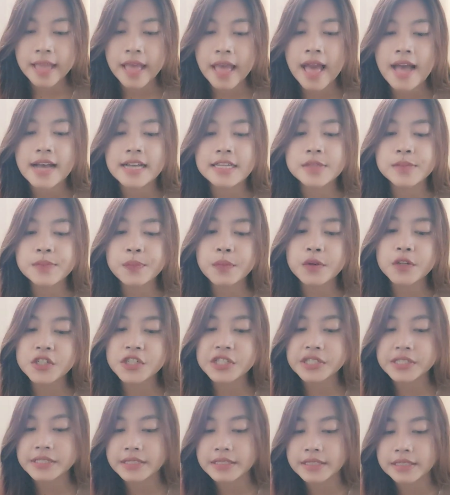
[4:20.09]
has
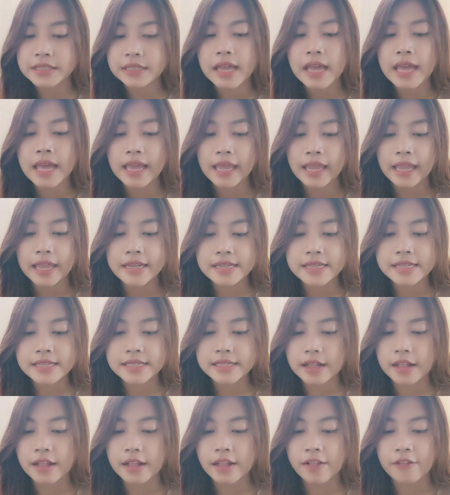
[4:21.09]
positioned
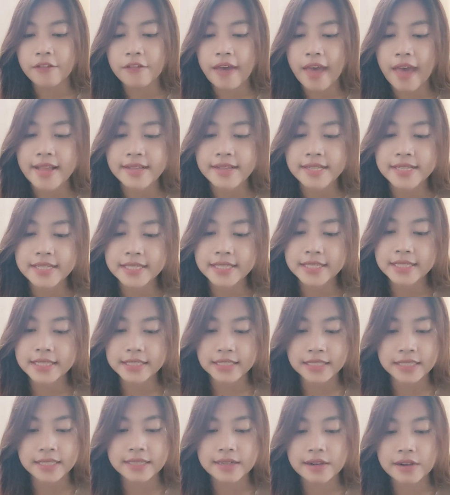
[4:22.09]
itself as
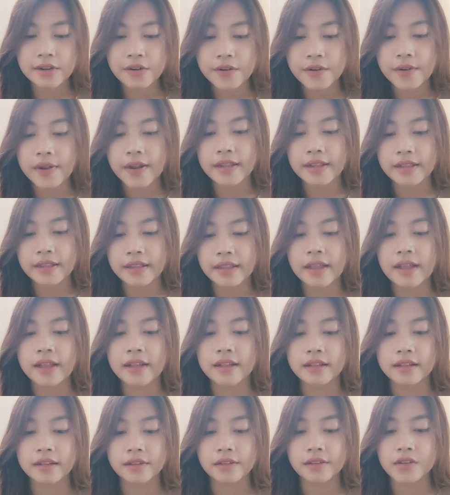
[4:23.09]
this
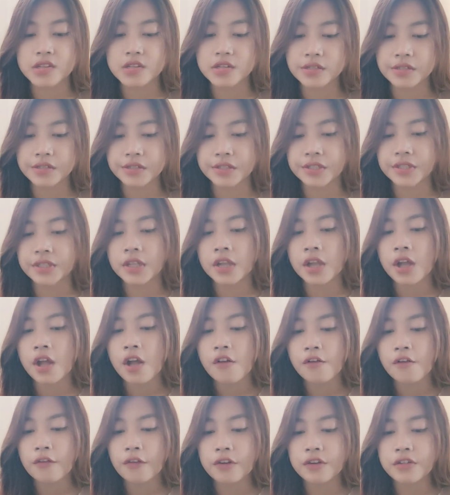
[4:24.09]
critical research
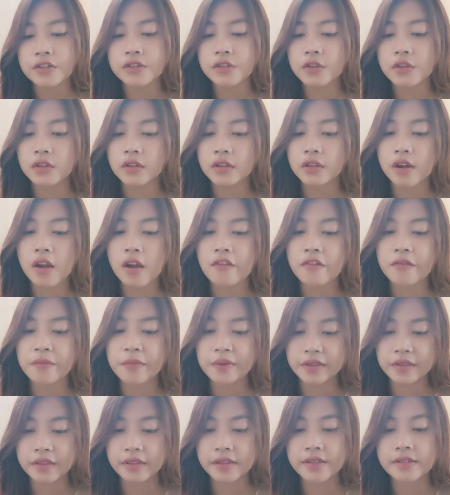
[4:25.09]
for scholars of
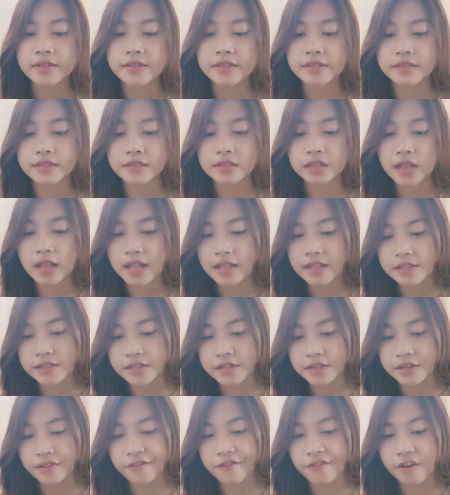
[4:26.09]
British
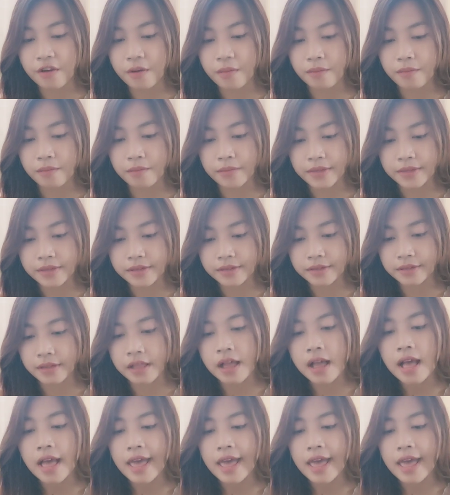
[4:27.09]
culture from Middle